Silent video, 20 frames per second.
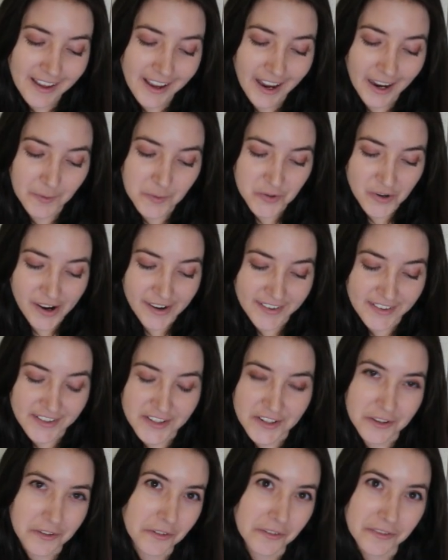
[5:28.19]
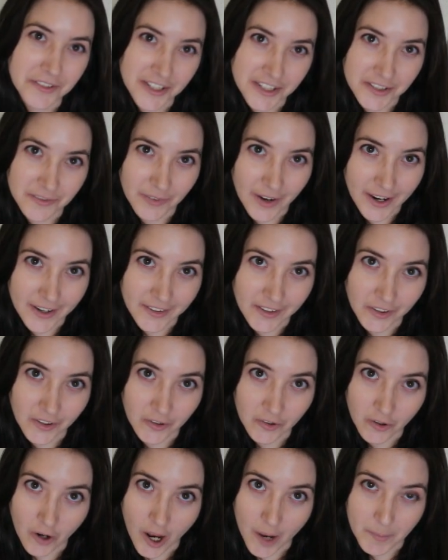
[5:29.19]
I'm trying to just find a
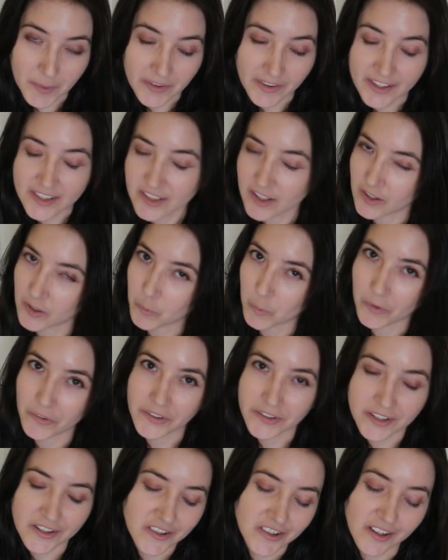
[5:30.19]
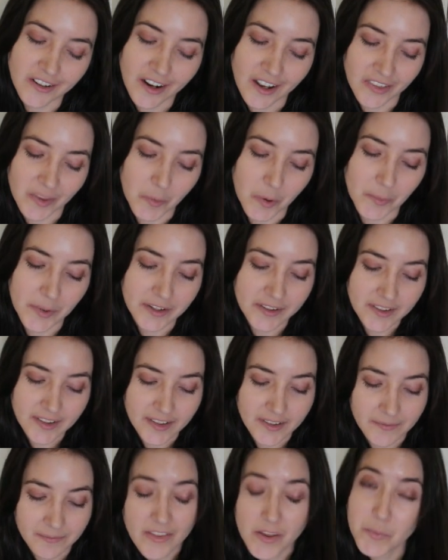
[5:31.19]
good copy that's not a World Edition at the moment.
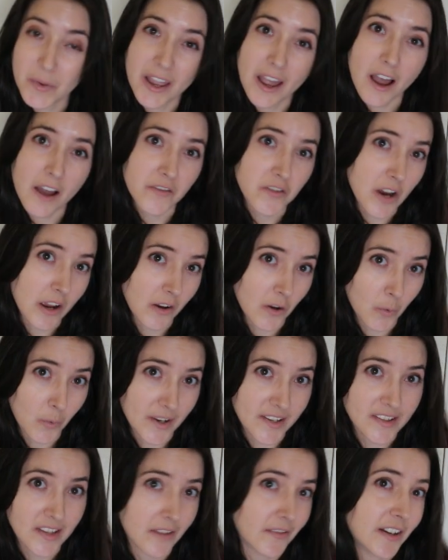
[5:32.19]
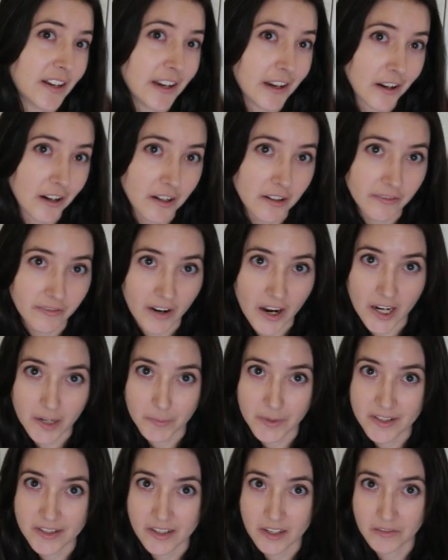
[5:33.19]
And then we have Dragon Quest VII here,
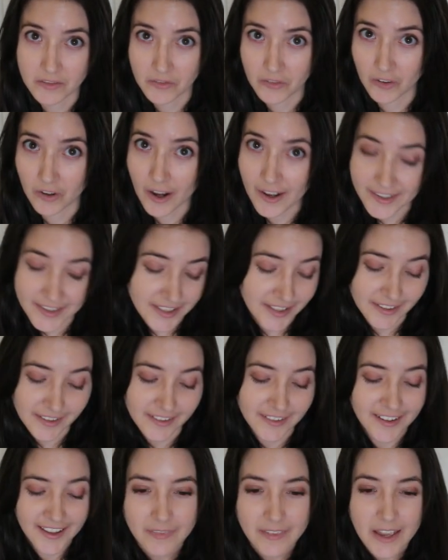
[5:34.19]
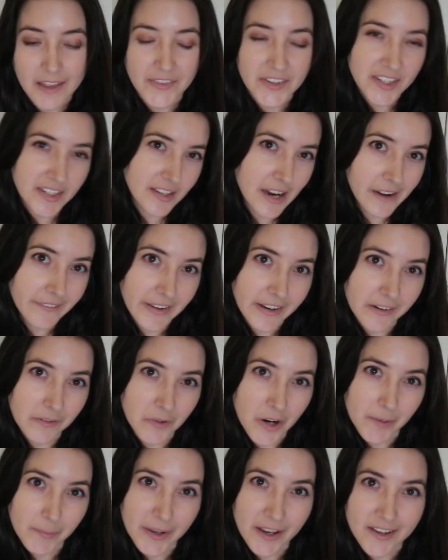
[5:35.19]
Fragments of the Forgotten. And this is highlighted in
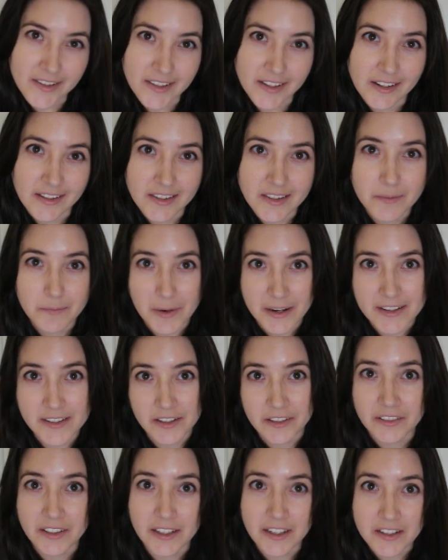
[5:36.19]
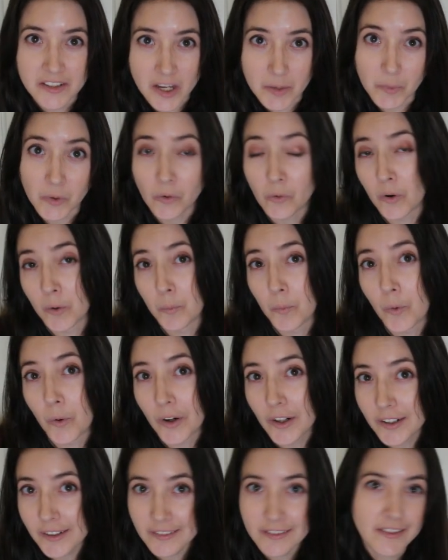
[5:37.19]
red because it's basically double or
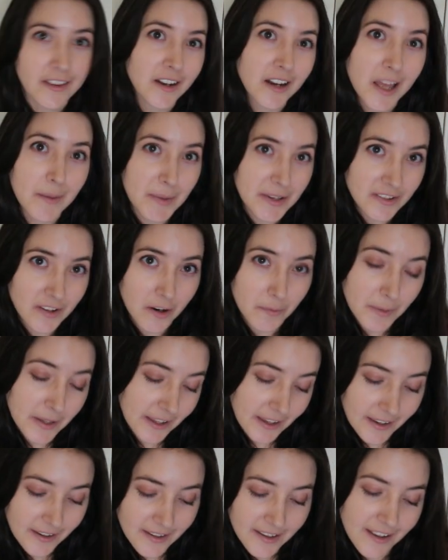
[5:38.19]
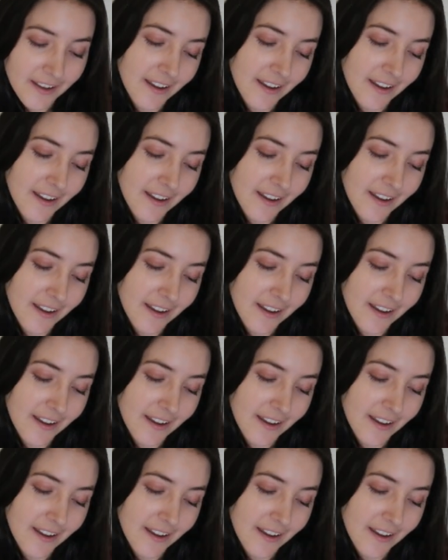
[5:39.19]
more than MSRP.